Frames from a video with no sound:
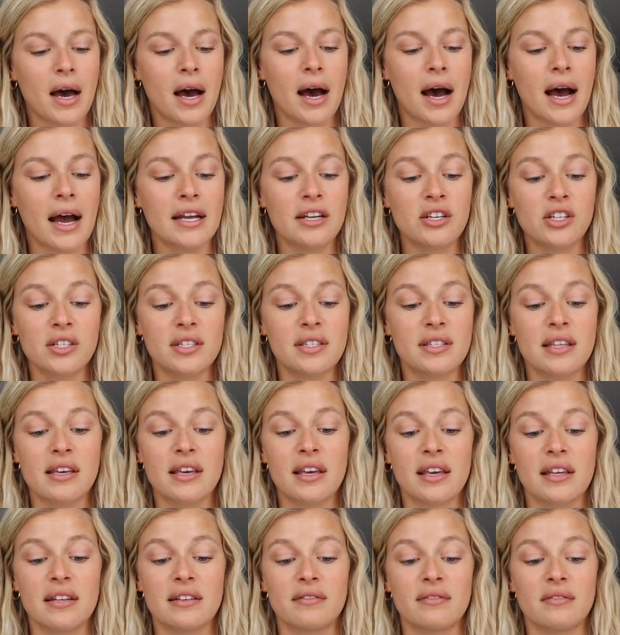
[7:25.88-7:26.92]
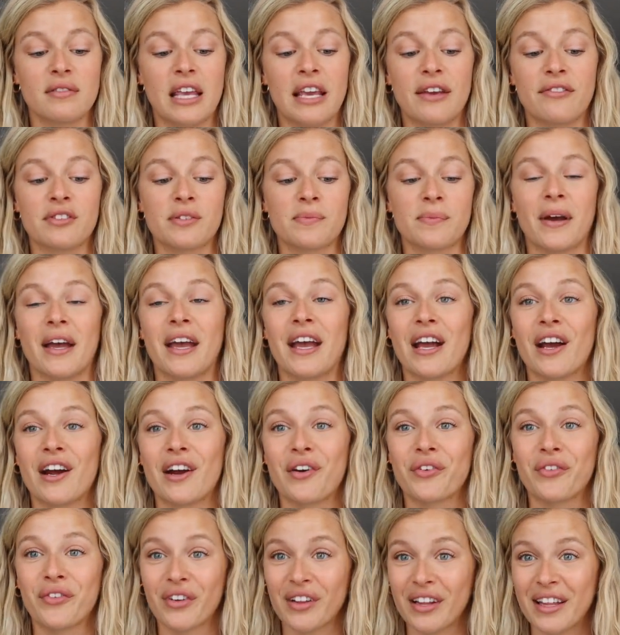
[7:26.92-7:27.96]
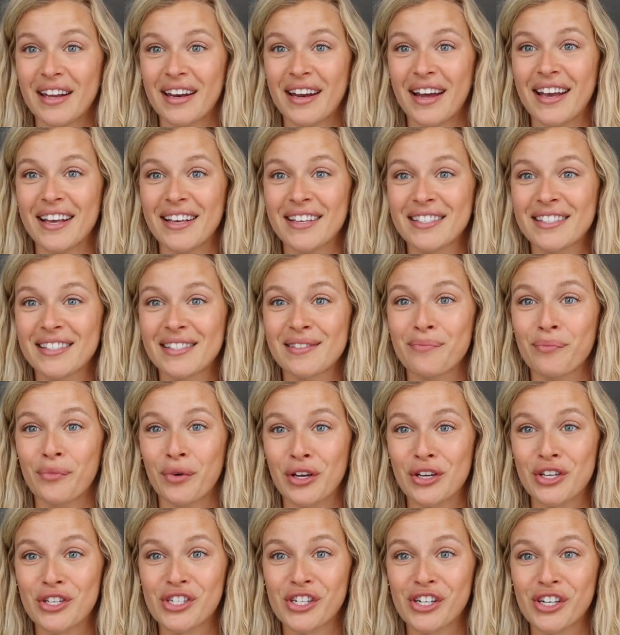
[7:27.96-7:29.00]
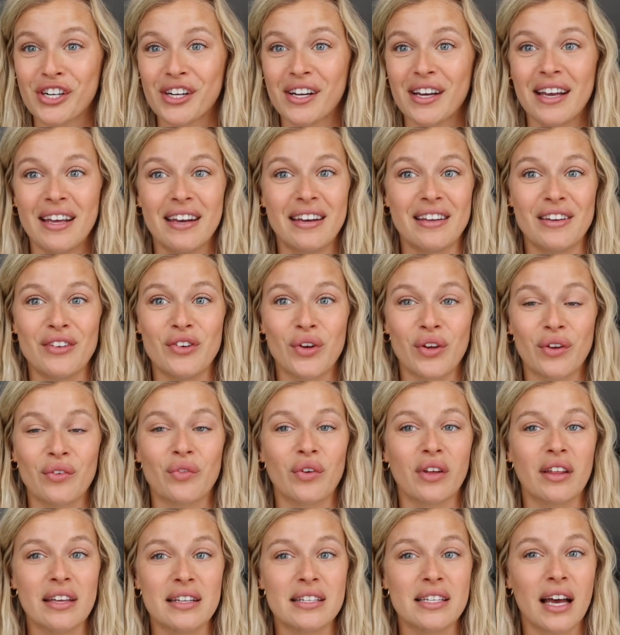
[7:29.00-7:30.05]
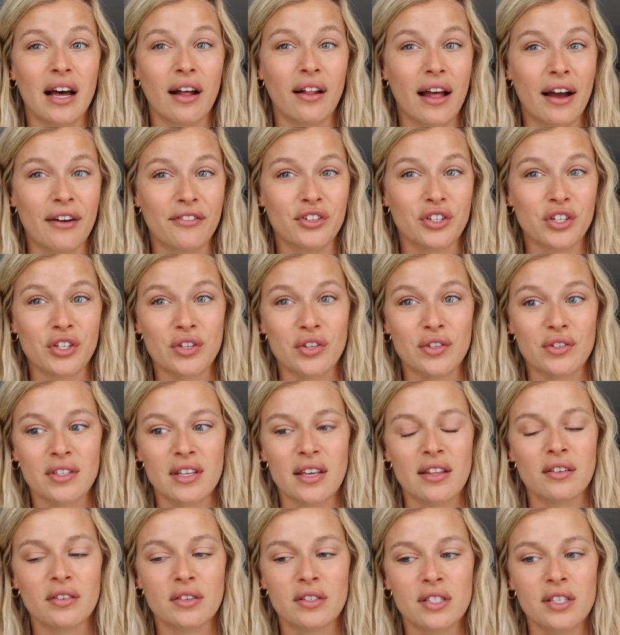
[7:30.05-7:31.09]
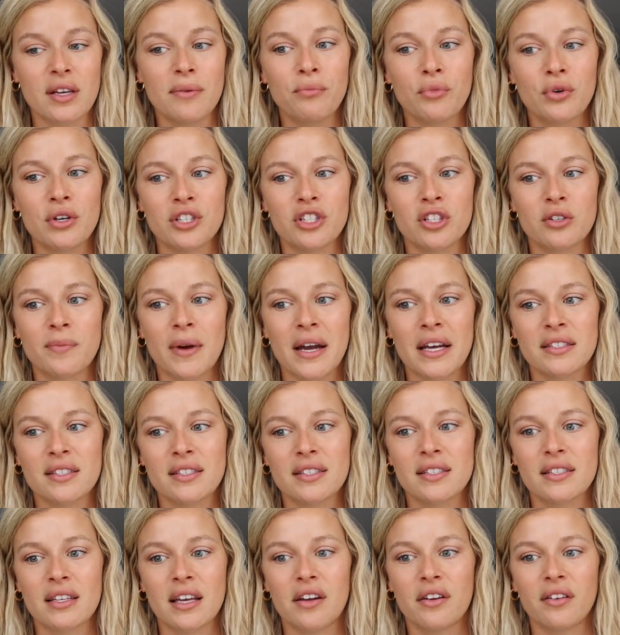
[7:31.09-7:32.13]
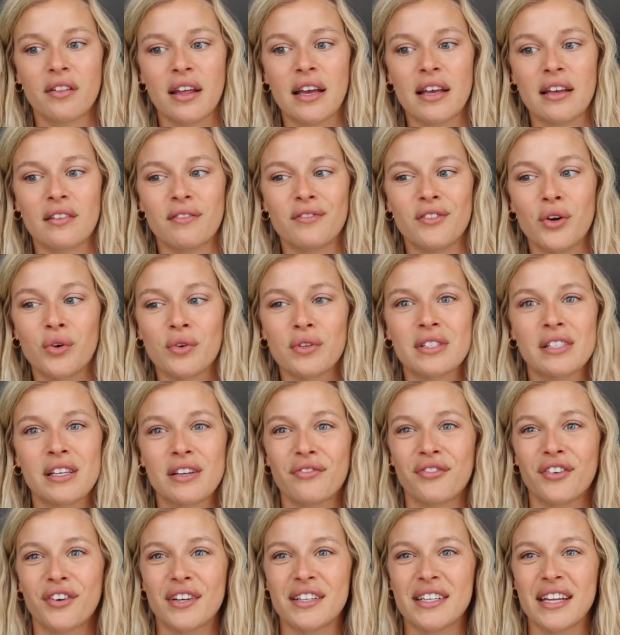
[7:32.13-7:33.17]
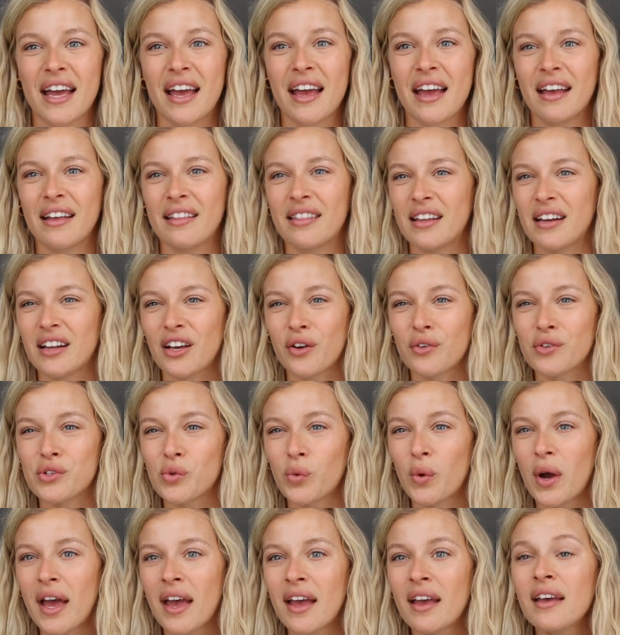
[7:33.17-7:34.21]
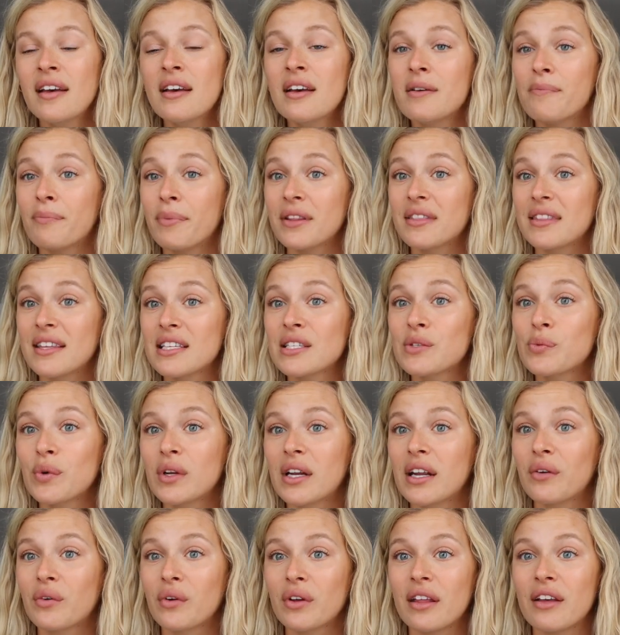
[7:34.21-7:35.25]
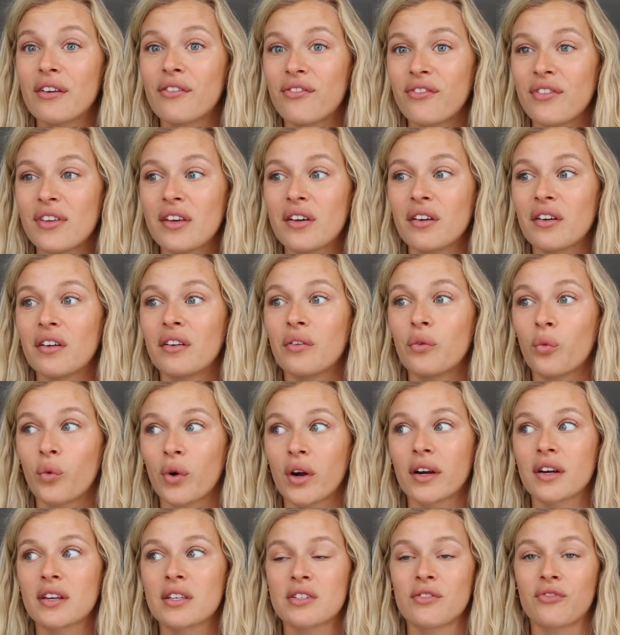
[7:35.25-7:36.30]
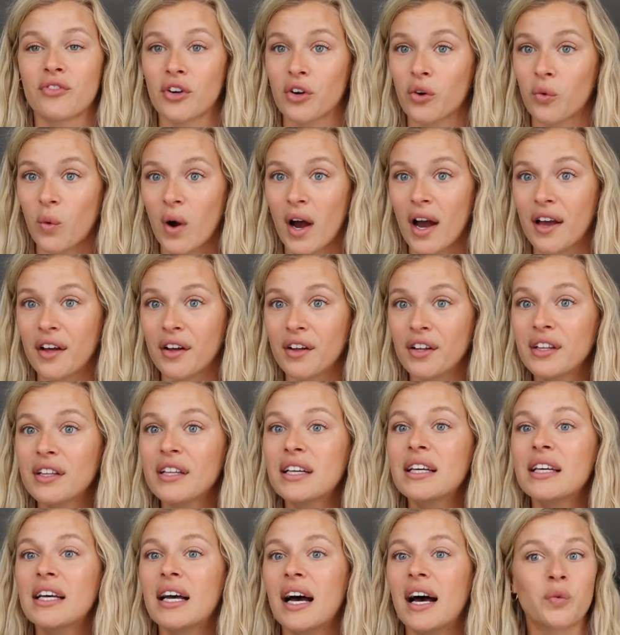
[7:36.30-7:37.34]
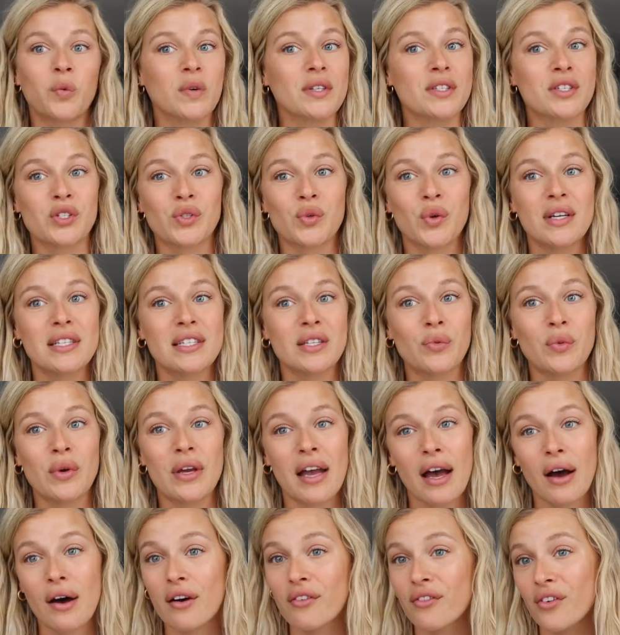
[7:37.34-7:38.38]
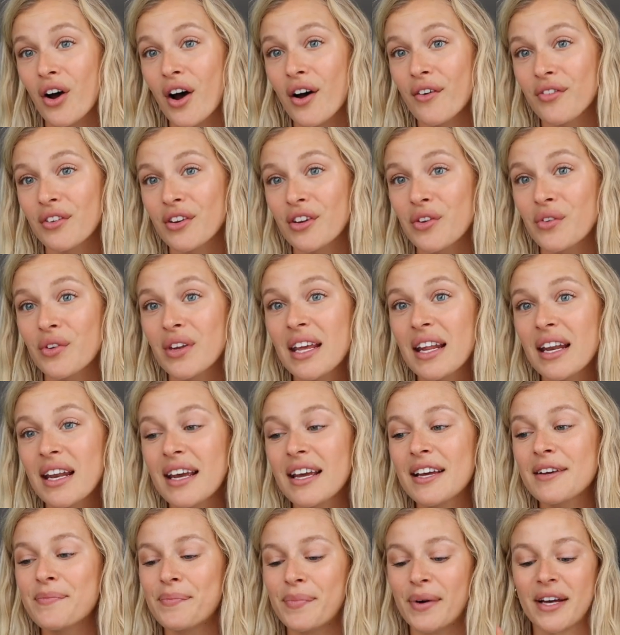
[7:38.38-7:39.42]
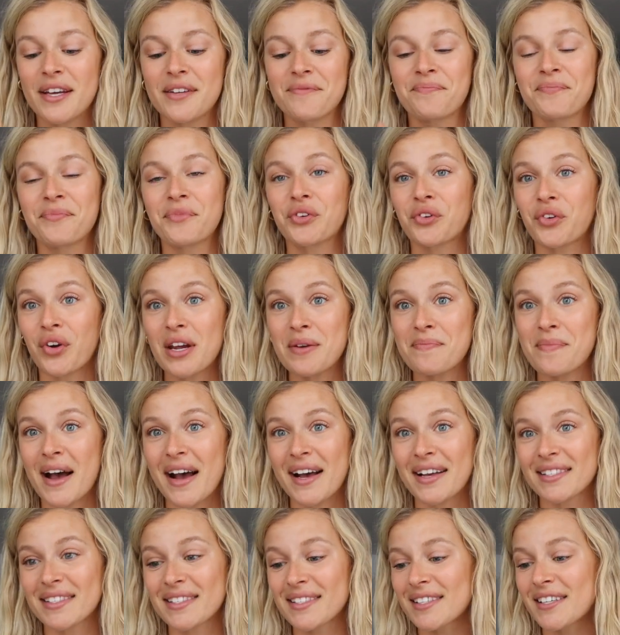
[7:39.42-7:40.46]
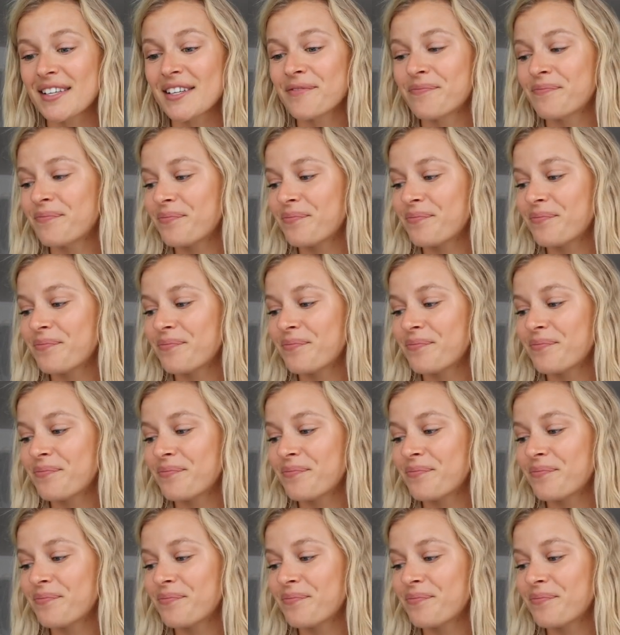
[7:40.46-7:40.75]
I just think it gives my hair a really nice moisture, and you can really tell after you use it. There's some moisture masks that you're like, notice it for a day and then it goes away. But this one I really feel works for a while. Once or twice a week, however often you need it, but great mask.